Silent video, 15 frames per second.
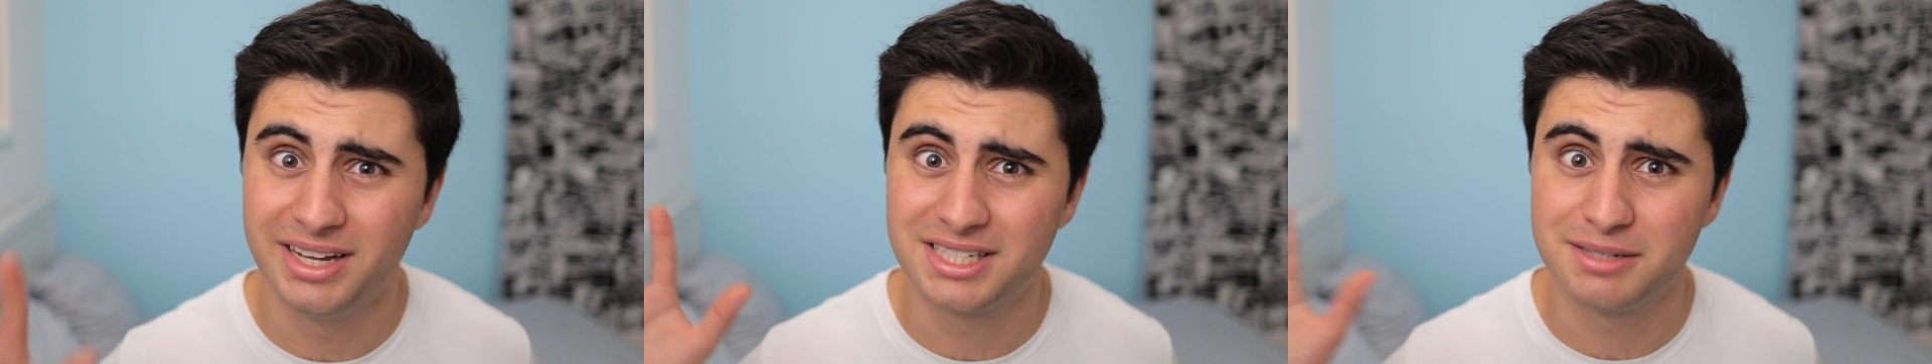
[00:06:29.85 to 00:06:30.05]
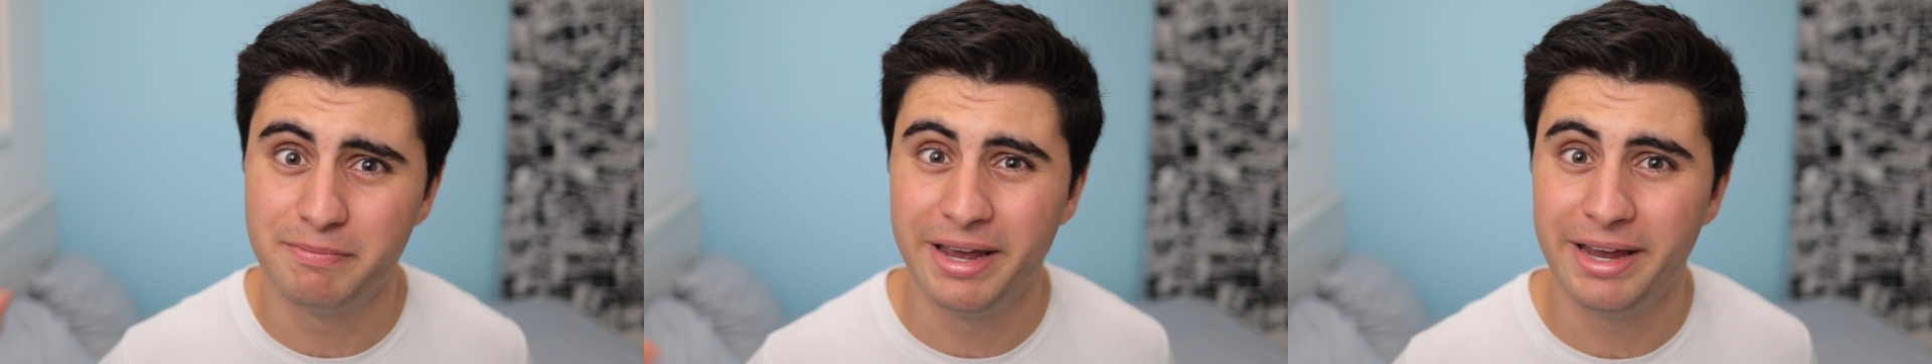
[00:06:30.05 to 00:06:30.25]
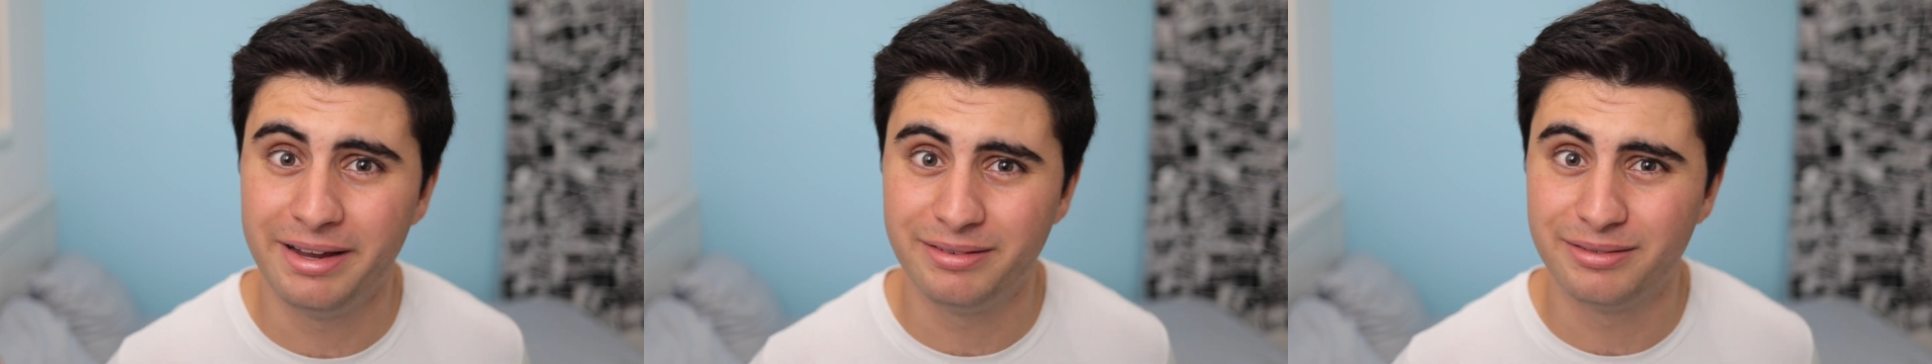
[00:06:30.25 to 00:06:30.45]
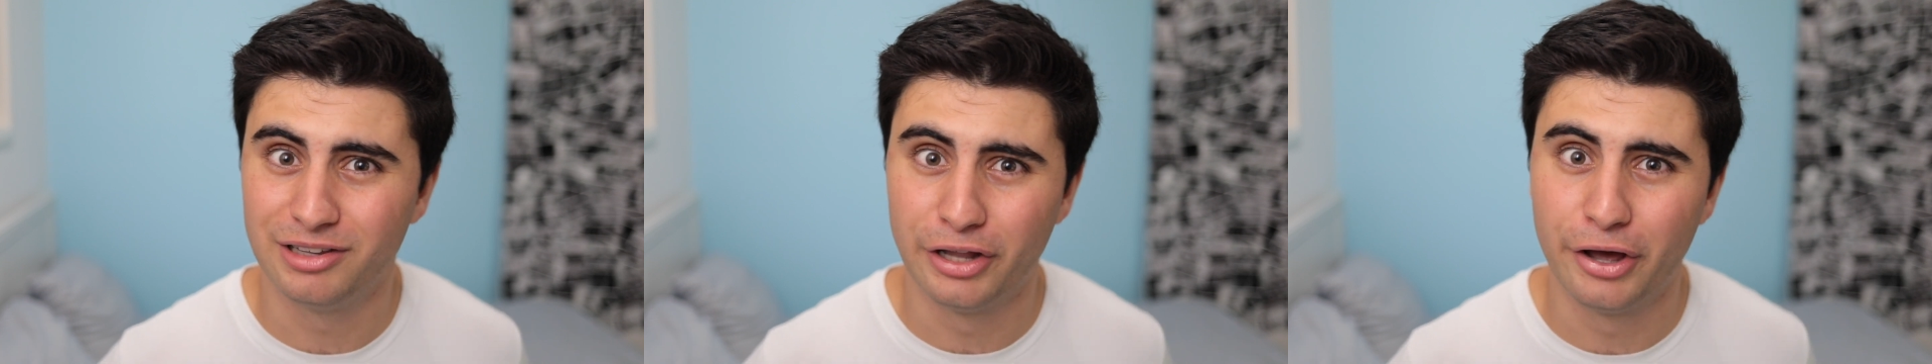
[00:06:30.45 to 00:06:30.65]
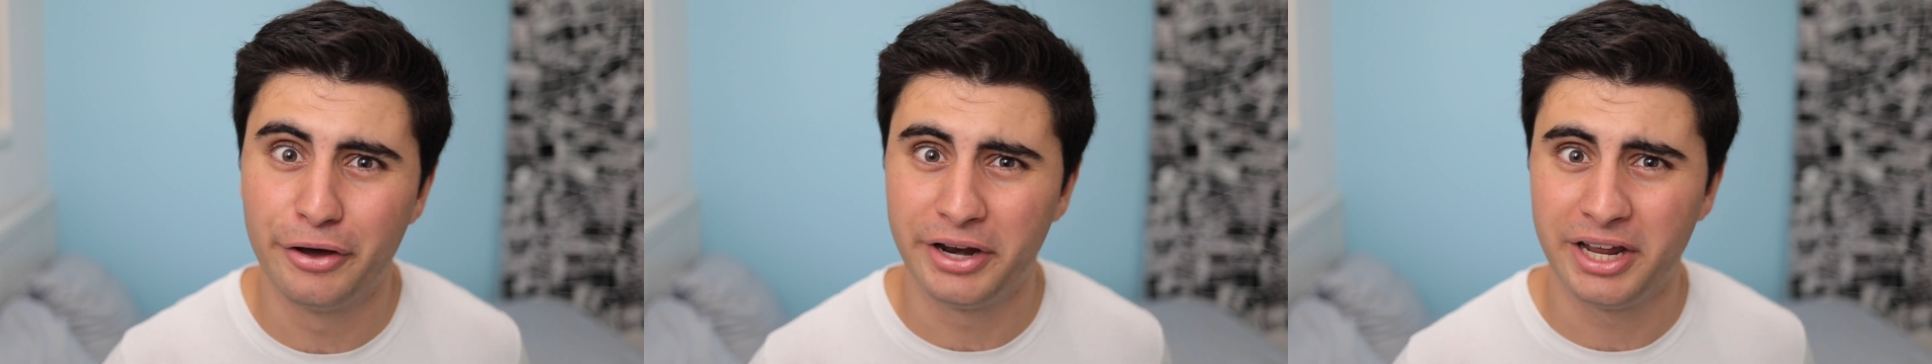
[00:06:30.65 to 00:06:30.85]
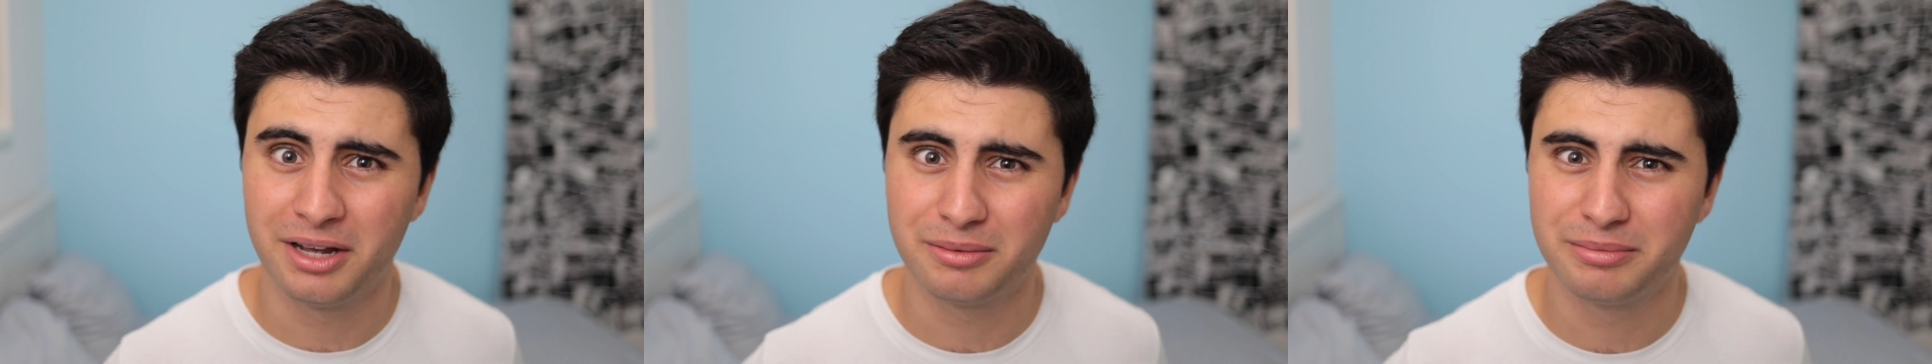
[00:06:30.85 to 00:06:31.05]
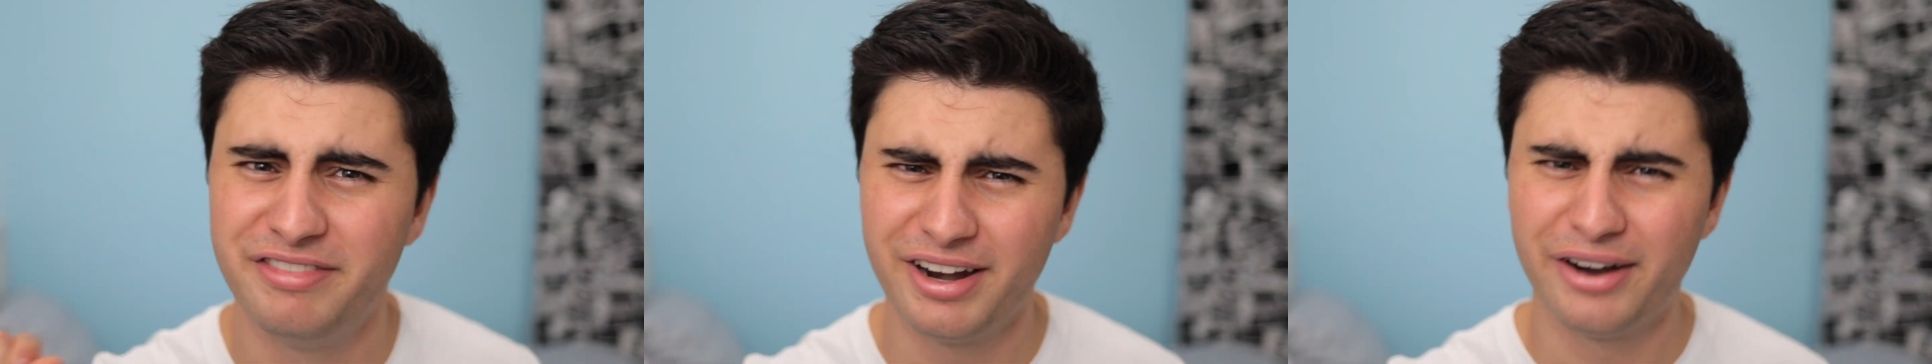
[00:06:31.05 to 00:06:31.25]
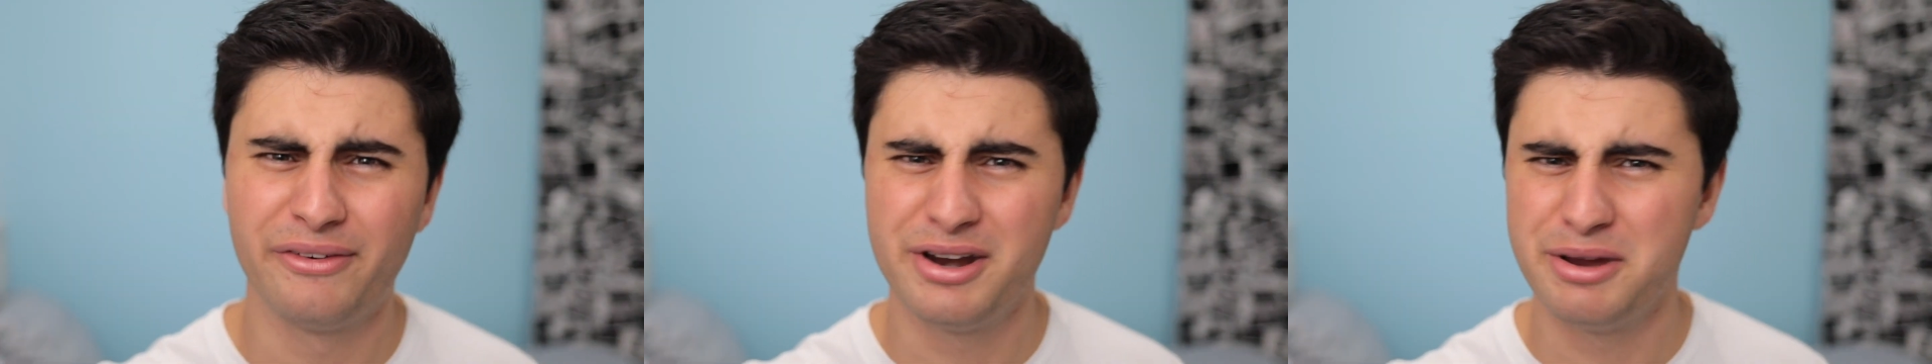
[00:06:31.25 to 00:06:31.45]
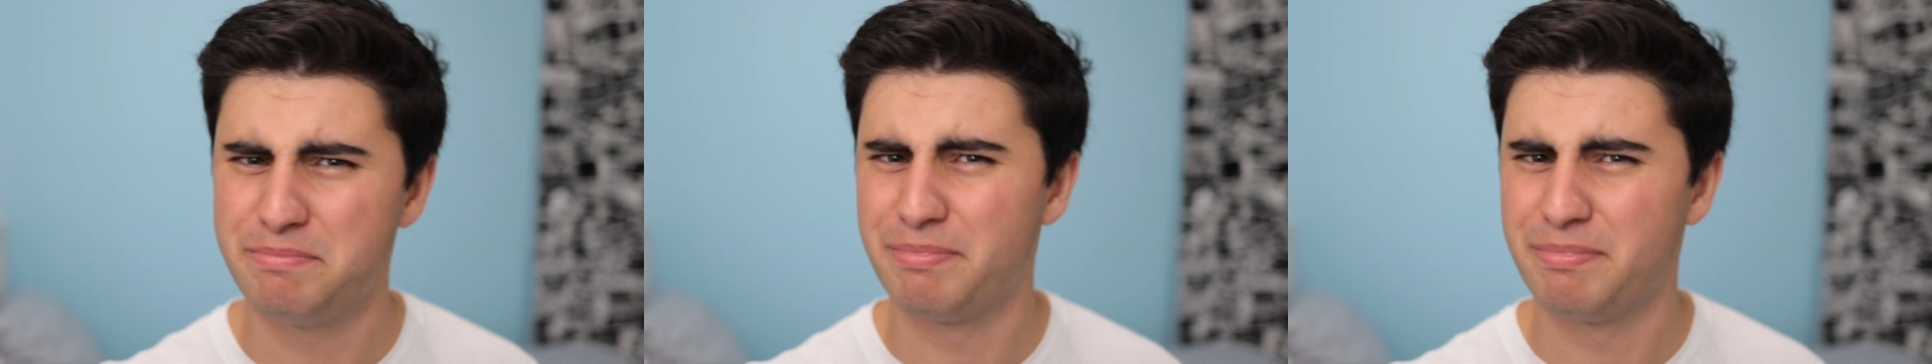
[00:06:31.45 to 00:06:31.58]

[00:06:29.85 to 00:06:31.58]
It's me learning very